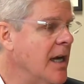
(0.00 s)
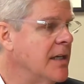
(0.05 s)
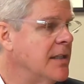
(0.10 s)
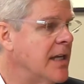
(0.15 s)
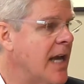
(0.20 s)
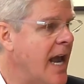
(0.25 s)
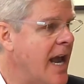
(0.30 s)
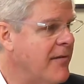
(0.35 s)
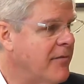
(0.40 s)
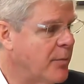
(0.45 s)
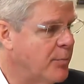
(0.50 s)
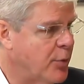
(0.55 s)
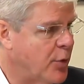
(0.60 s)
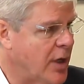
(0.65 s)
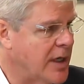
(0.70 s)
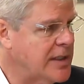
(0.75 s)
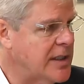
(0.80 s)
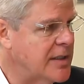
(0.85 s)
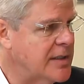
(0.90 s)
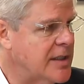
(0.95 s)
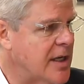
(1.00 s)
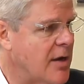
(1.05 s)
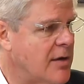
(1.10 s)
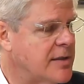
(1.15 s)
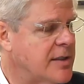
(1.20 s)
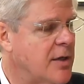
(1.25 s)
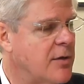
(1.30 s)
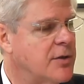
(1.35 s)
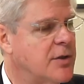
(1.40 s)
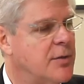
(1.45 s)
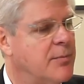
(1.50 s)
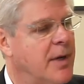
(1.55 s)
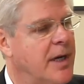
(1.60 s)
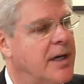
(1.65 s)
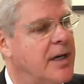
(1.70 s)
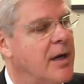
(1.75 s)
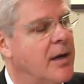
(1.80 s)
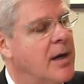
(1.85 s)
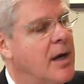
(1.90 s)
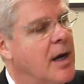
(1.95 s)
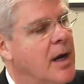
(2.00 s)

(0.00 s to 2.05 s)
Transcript: to have a presence on social media.